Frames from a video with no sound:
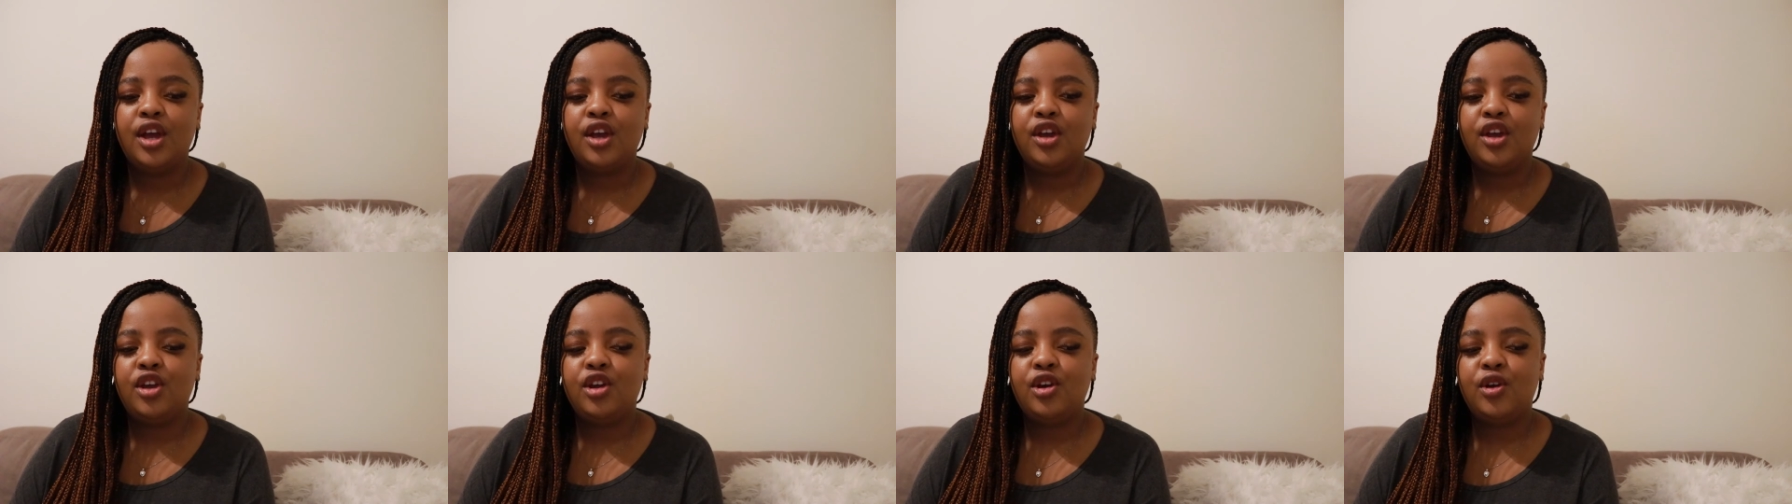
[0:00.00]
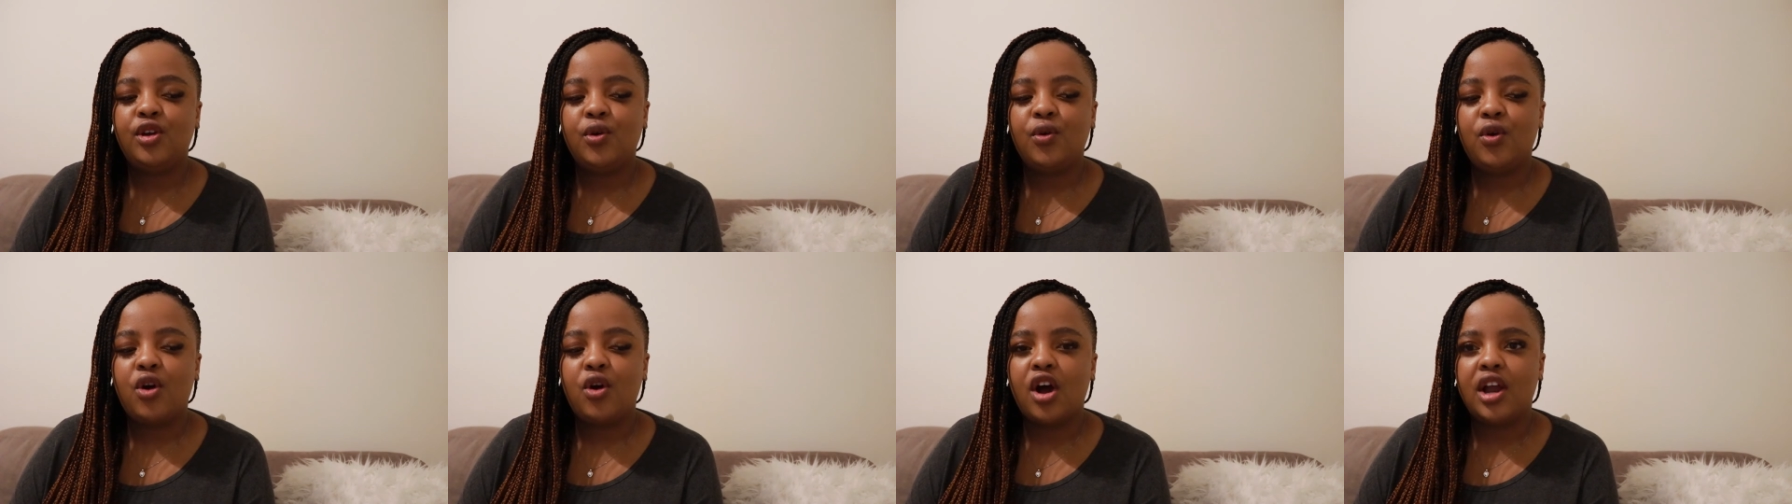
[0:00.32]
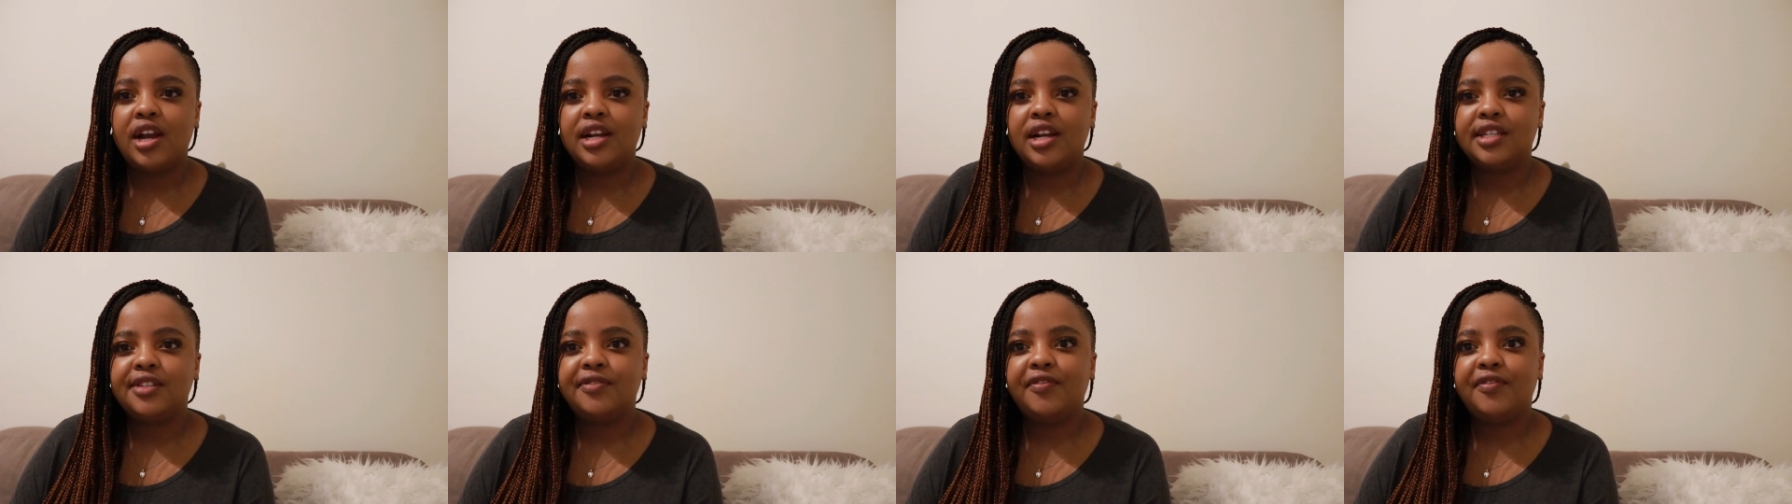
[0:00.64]
you know,
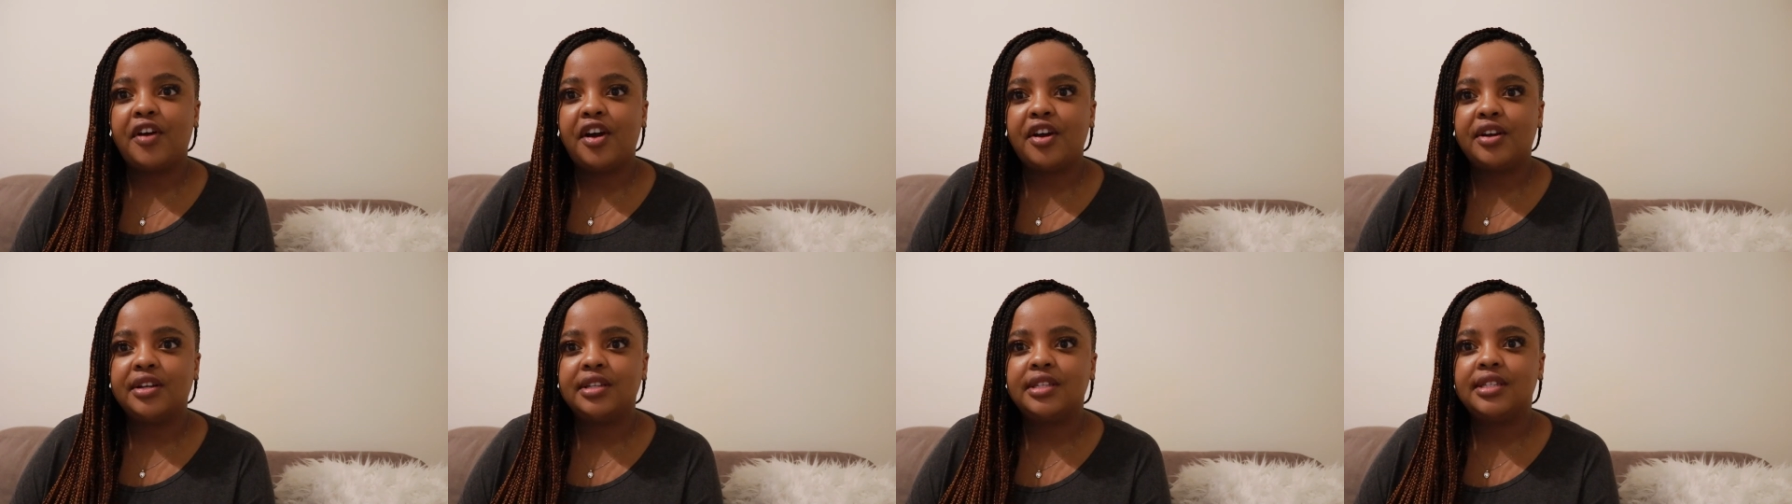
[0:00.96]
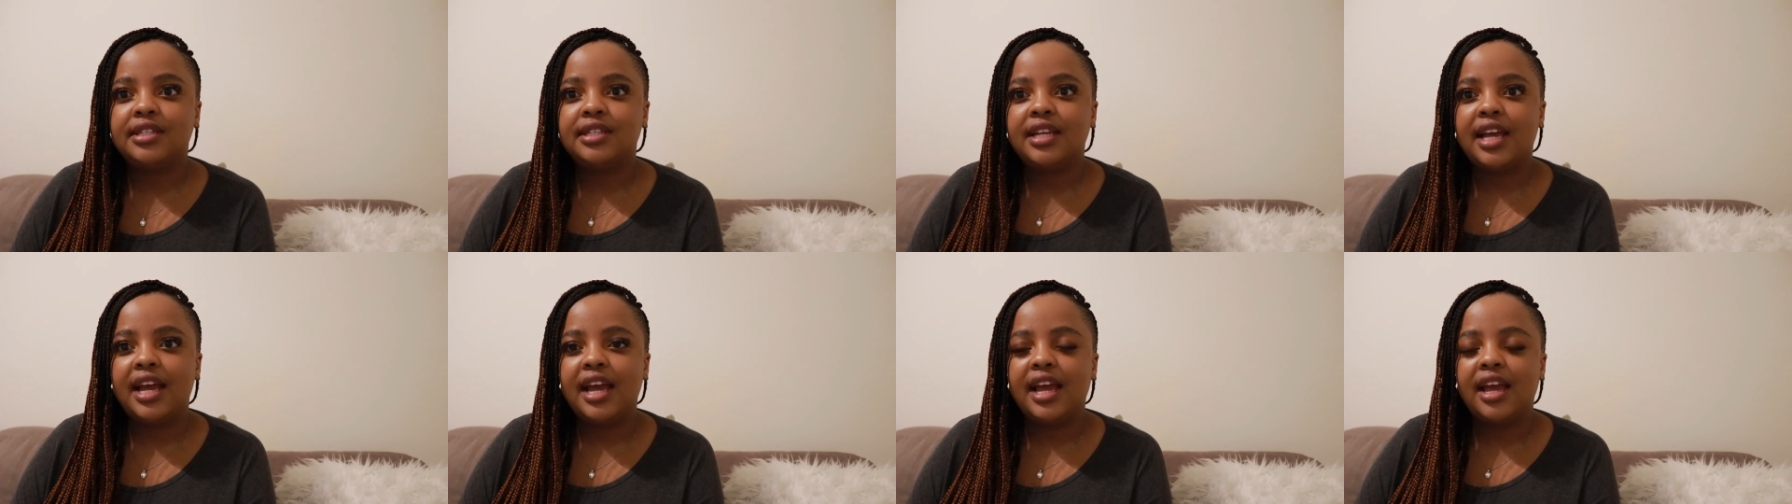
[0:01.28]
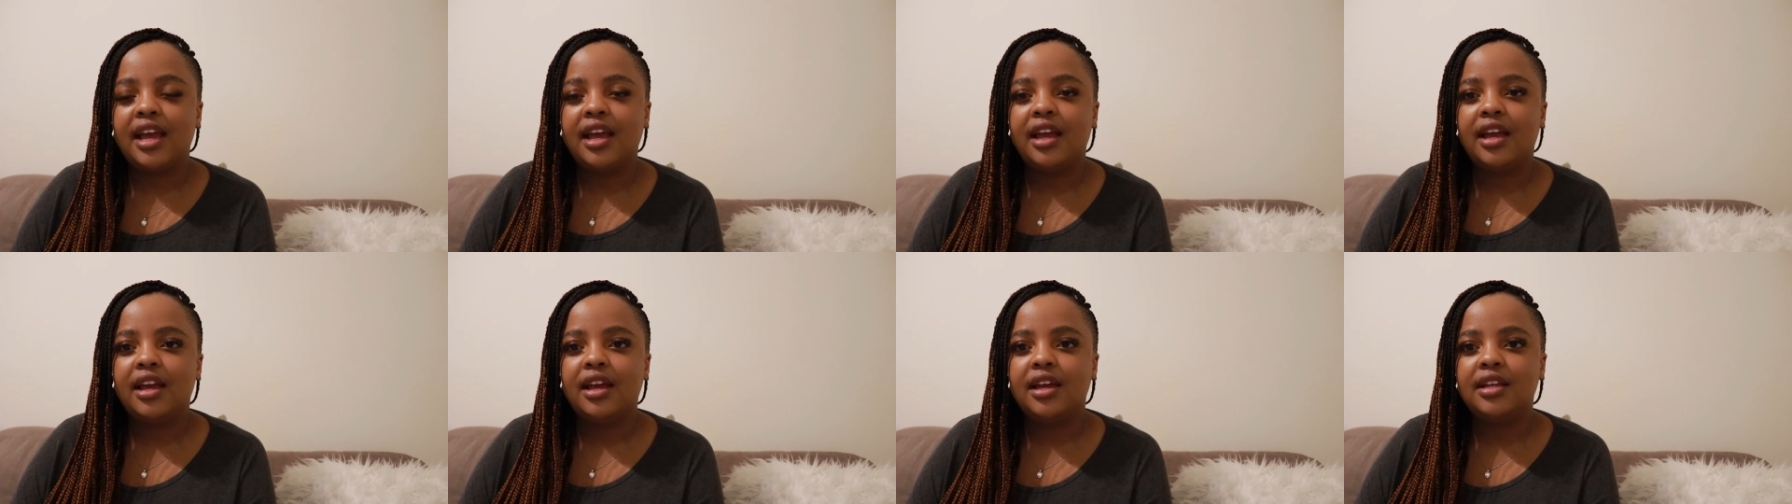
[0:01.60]
gone as far as
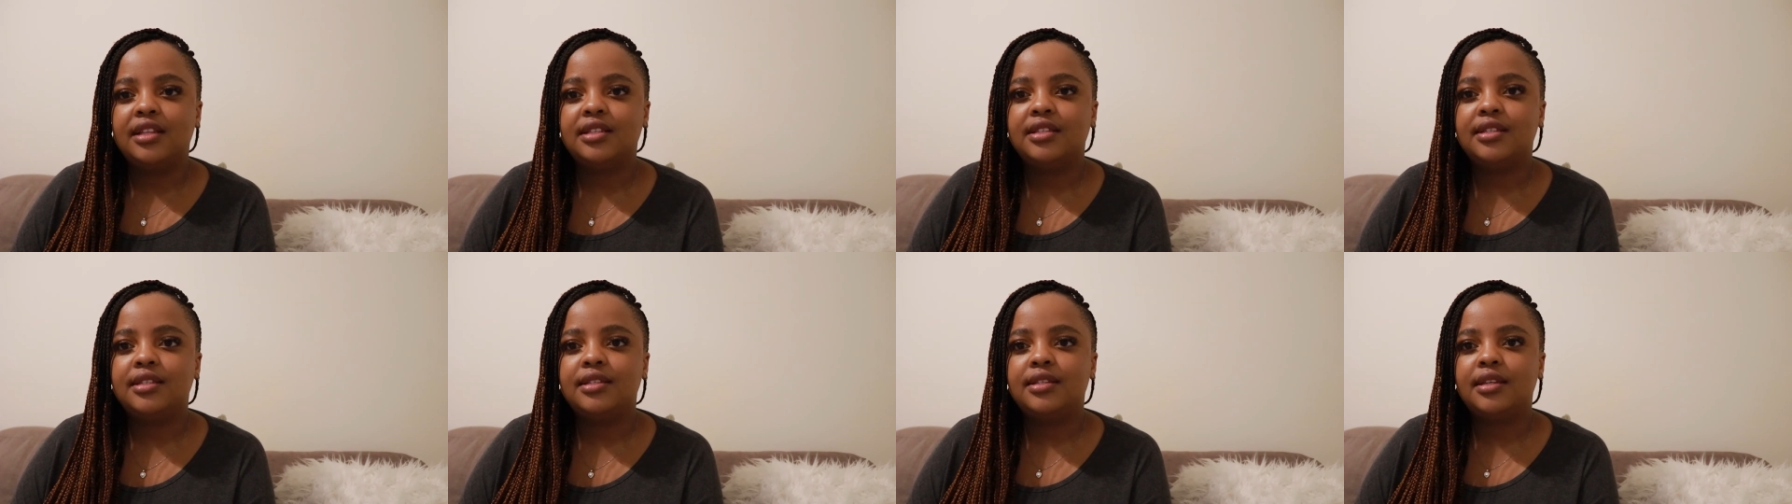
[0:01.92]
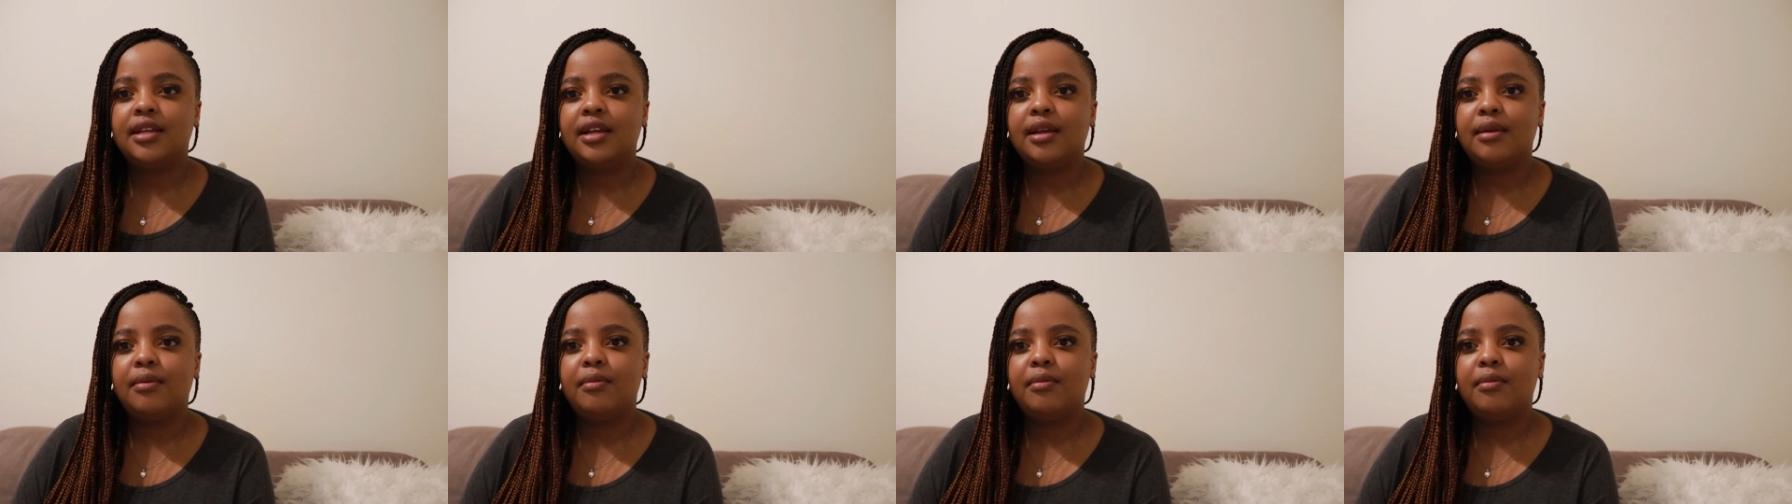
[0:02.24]
saying it's